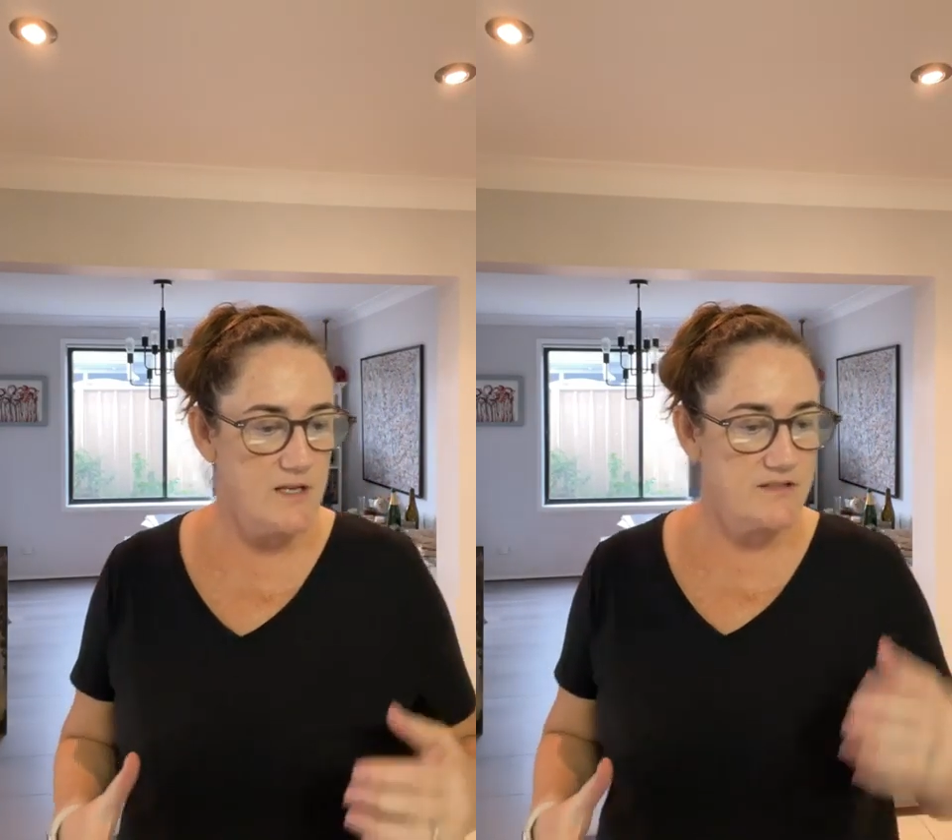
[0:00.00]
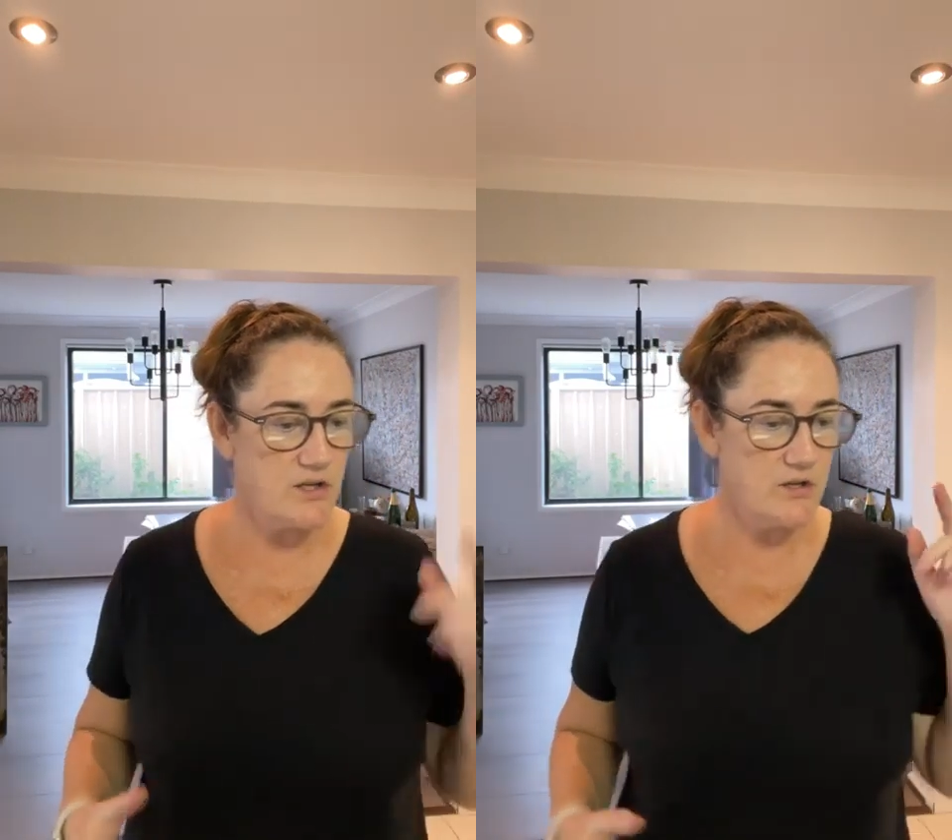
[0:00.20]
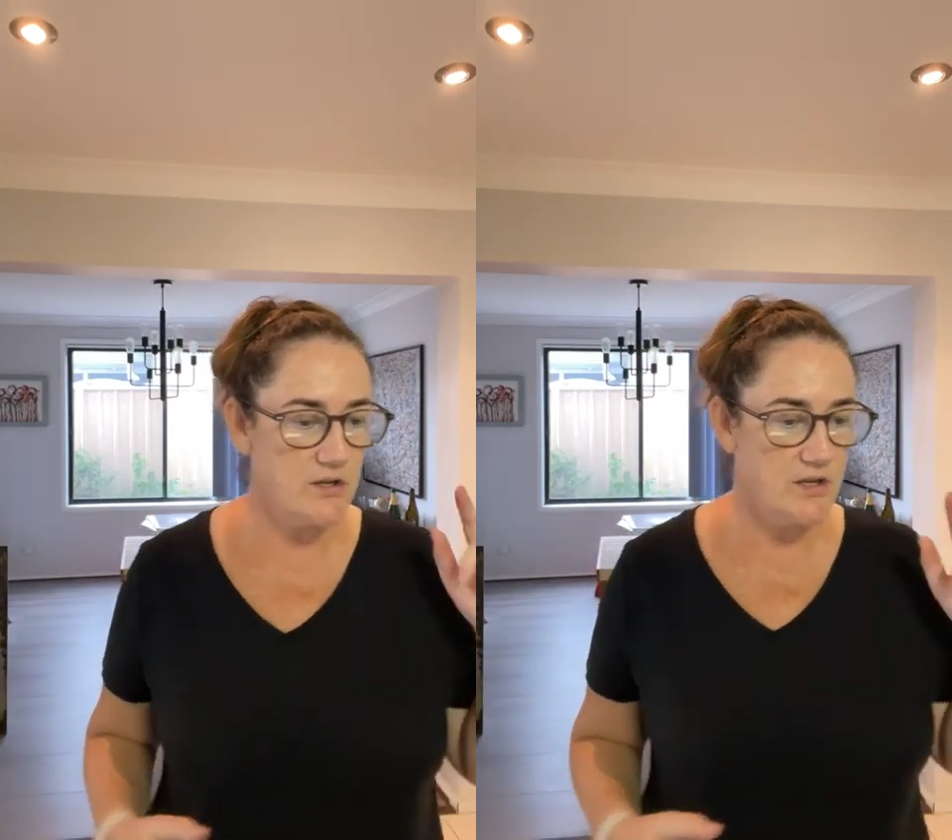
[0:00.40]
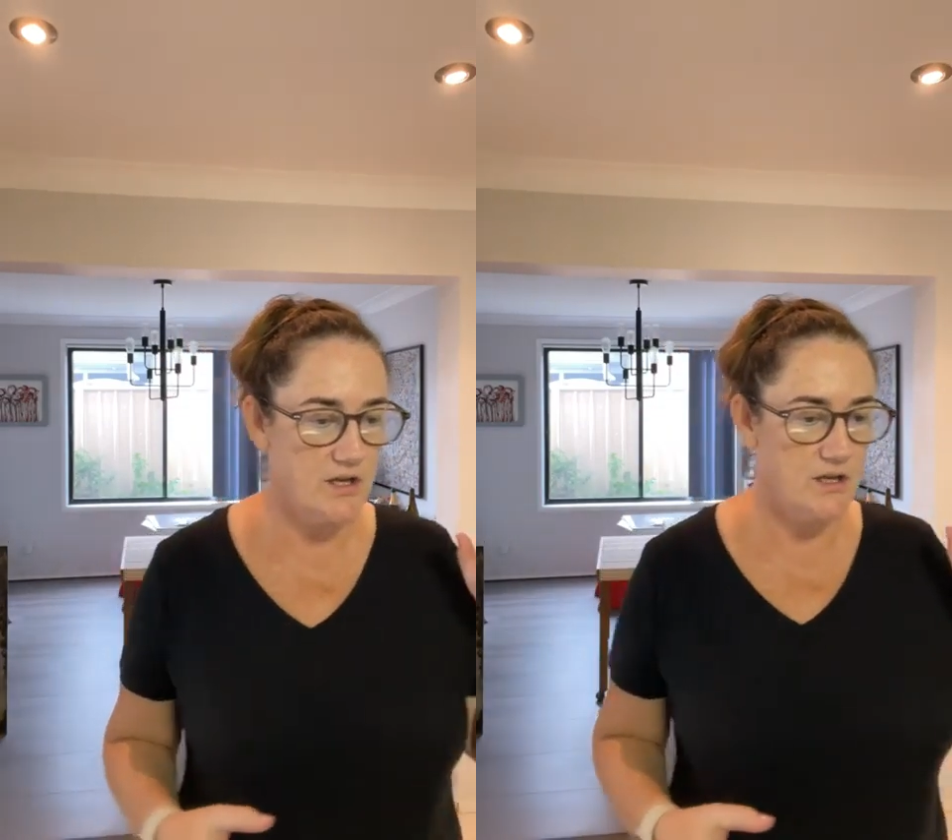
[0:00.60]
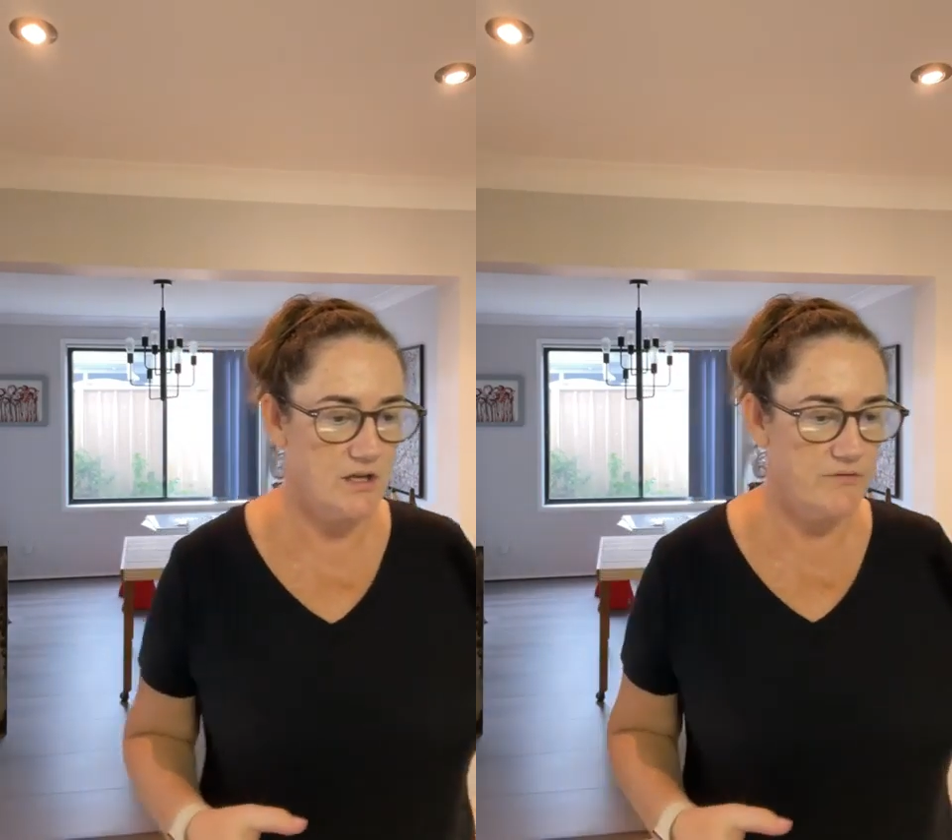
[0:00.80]
So
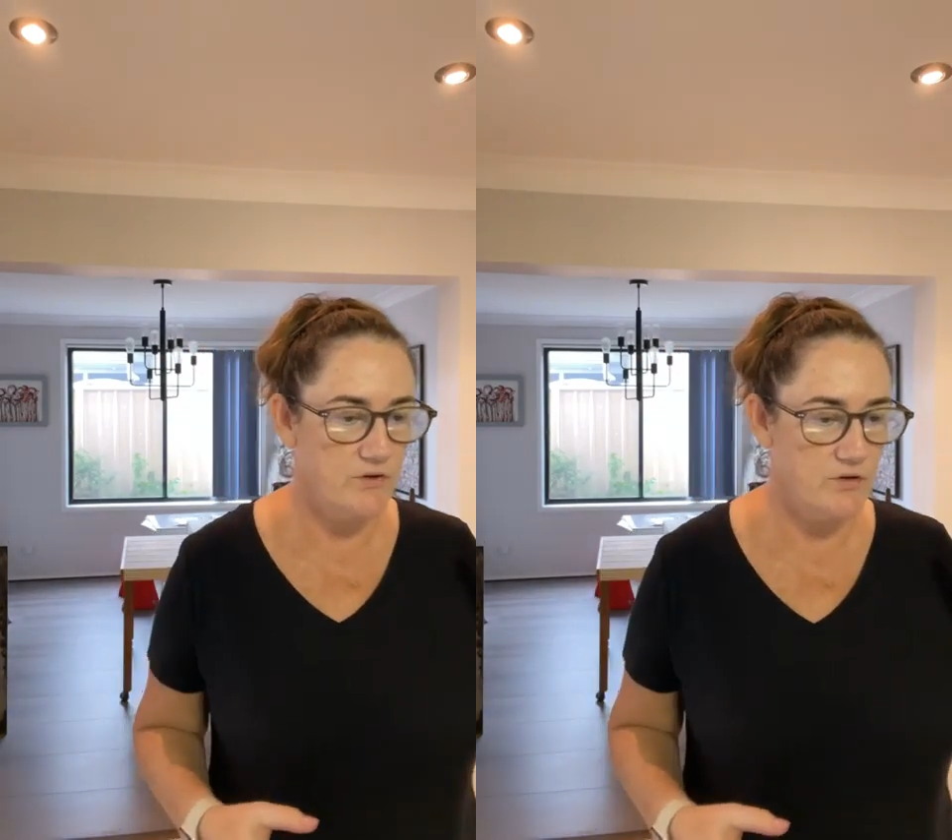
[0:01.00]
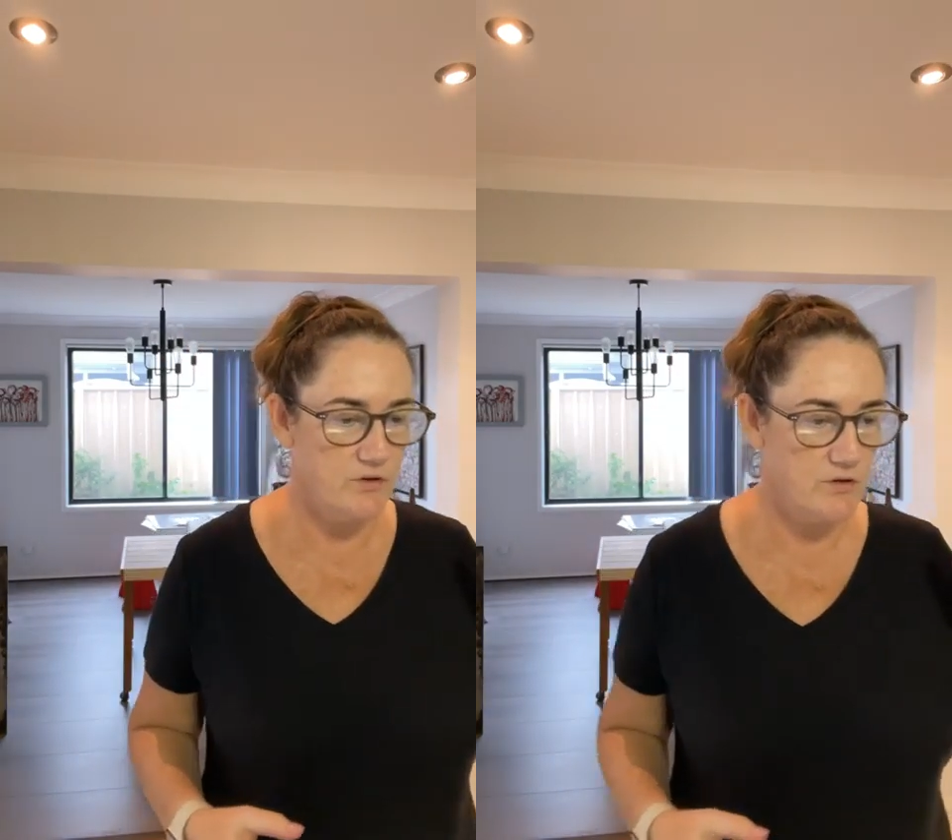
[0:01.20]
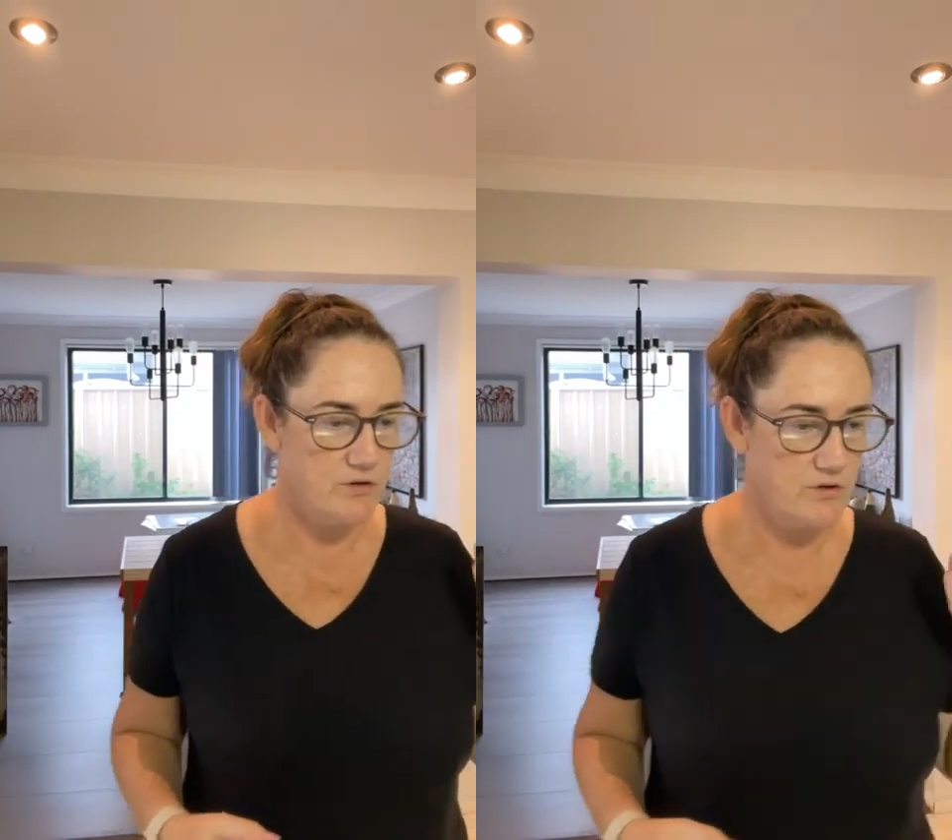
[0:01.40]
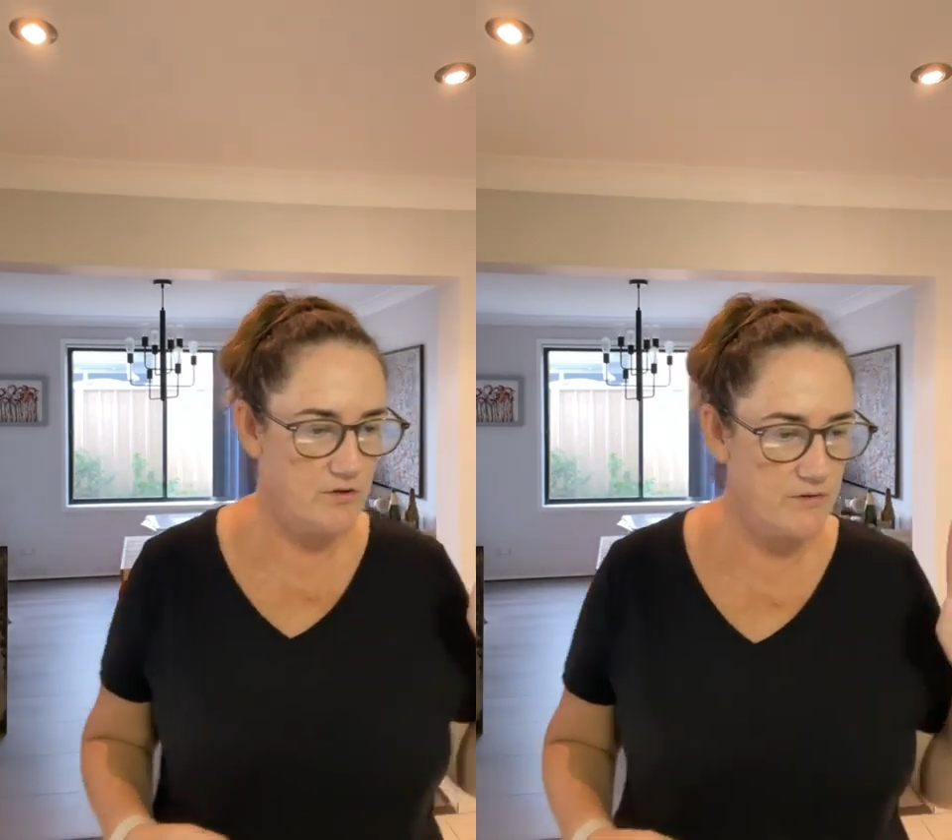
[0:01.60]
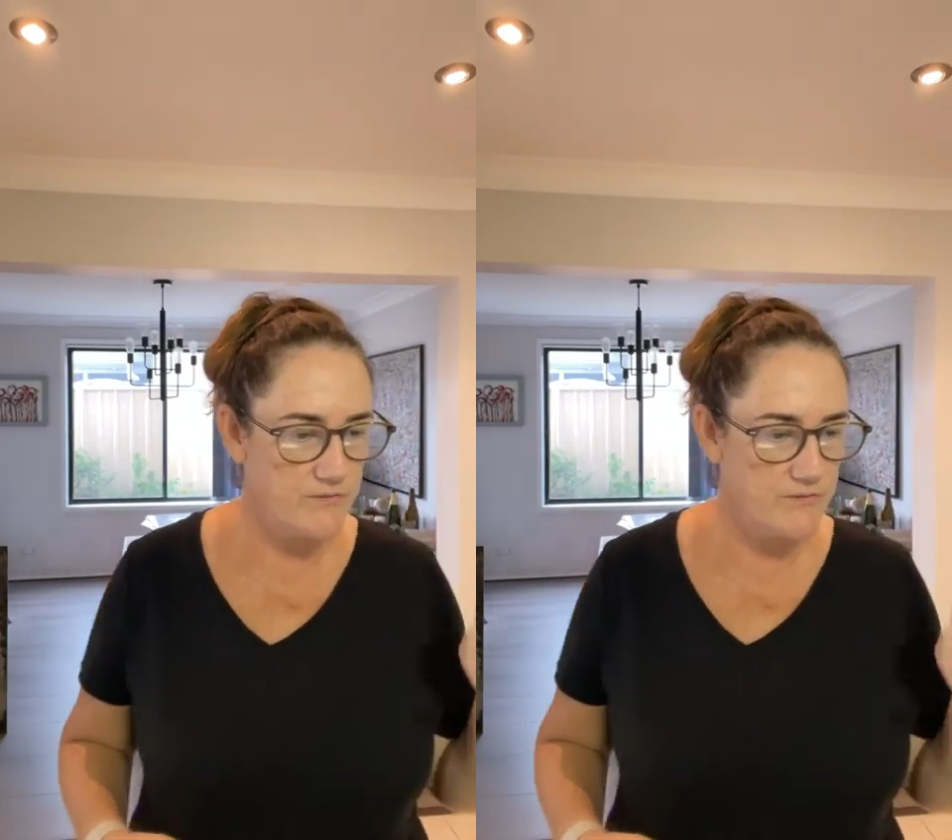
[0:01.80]
if you're